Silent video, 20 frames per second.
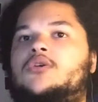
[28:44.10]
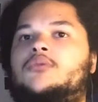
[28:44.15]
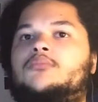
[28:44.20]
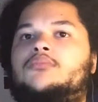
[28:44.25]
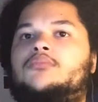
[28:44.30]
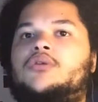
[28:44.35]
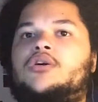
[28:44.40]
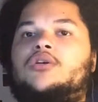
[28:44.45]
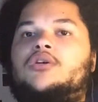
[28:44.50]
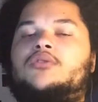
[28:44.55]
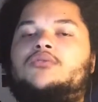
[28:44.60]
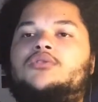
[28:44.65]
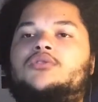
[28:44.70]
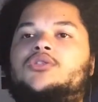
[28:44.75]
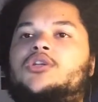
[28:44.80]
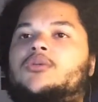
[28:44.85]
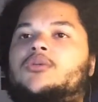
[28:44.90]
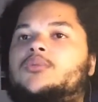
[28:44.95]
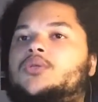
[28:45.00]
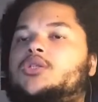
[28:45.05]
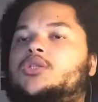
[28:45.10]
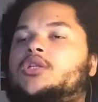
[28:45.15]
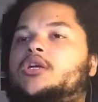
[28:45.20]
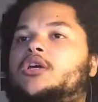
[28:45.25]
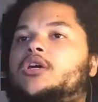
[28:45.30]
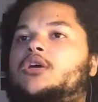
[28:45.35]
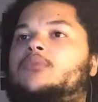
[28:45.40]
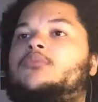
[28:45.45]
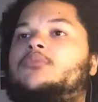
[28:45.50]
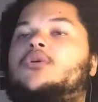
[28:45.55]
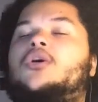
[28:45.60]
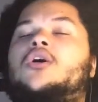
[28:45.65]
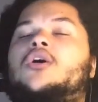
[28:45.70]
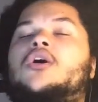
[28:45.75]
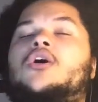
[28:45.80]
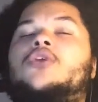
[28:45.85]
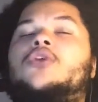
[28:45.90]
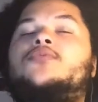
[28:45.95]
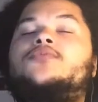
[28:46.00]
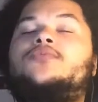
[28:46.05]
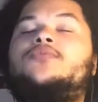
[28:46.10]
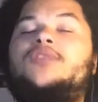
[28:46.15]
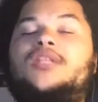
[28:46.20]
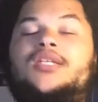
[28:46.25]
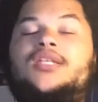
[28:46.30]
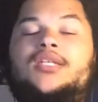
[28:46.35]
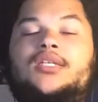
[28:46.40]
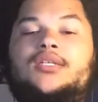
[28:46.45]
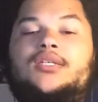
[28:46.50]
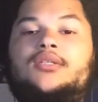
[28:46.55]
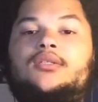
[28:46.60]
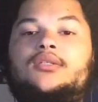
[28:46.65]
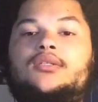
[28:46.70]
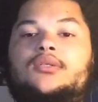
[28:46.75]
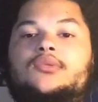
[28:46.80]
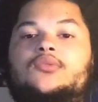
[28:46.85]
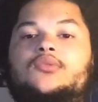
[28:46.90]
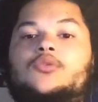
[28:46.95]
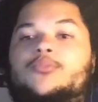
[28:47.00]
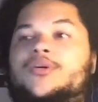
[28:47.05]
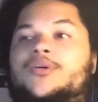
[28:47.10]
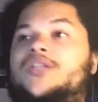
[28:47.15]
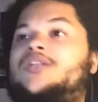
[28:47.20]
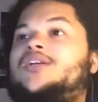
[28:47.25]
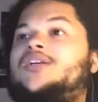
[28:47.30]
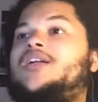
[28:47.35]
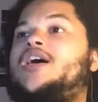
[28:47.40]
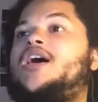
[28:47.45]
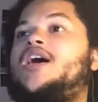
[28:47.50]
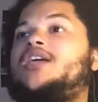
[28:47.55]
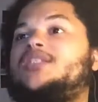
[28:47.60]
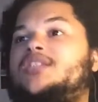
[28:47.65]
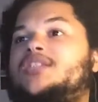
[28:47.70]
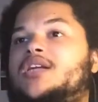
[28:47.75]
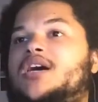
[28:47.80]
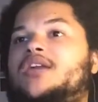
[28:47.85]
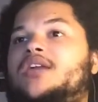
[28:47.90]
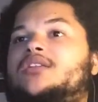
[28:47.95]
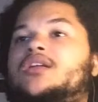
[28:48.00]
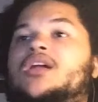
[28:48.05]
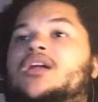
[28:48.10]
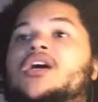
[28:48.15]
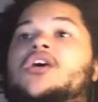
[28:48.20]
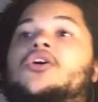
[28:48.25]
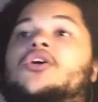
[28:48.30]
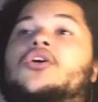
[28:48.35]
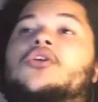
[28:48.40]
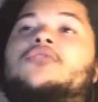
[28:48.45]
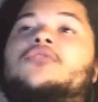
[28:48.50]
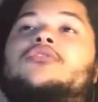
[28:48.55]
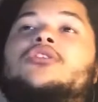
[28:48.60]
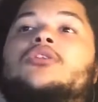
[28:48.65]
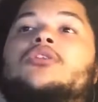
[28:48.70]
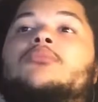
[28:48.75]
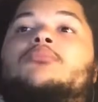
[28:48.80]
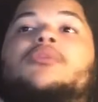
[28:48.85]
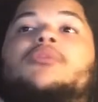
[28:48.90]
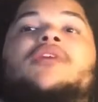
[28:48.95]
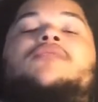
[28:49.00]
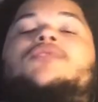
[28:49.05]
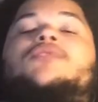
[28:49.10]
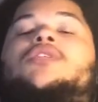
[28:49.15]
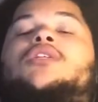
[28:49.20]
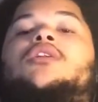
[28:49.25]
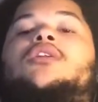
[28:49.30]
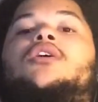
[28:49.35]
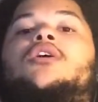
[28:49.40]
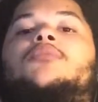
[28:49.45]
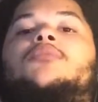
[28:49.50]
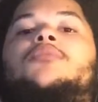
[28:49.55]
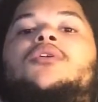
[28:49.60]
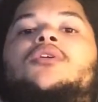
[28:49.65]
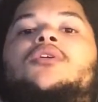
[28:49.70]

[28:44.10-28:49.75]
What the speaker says: But SummerSlam, hopefully, will be the last night that I call it the Breakfast Club.